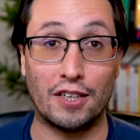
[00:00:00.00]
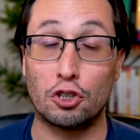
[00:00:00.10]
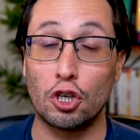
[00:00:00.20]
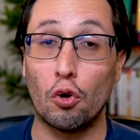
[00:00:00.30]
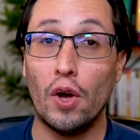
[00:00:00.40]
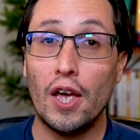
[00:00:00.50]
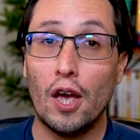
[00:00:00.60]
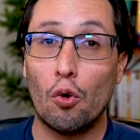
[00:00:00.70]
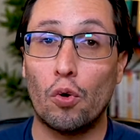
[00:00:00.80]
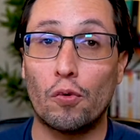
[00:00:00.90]
And so
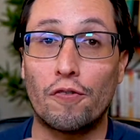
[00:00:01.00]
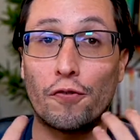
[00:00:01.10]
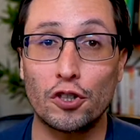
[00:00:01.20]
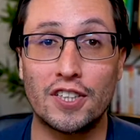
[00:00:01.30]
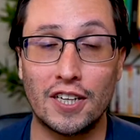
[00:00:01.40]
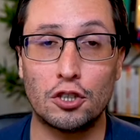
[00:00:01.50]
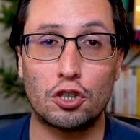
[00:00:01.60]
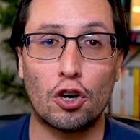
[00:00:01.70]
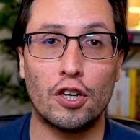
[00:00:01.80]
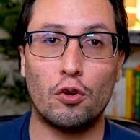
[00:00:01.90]
when we're first getting
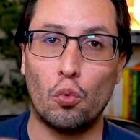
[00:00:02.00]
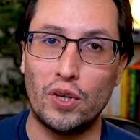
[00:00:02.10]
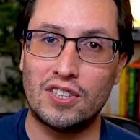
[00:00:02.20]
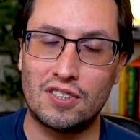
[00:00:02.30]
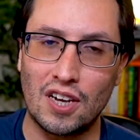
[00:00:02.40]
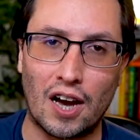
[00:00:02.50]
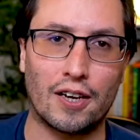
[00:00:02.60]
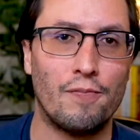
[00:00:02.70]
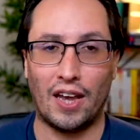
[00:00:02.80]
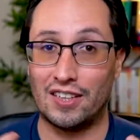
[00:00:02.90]
started, we suck.